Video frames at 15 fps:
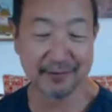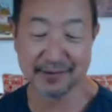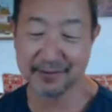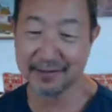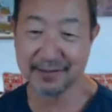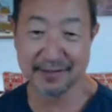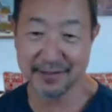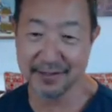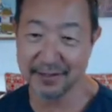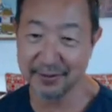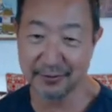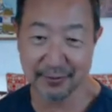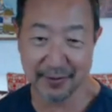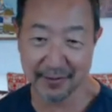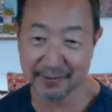is indeed
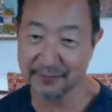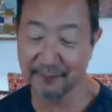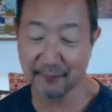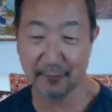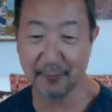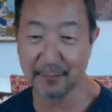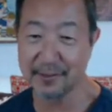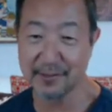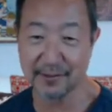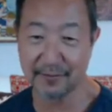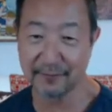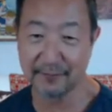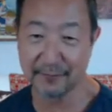transformative.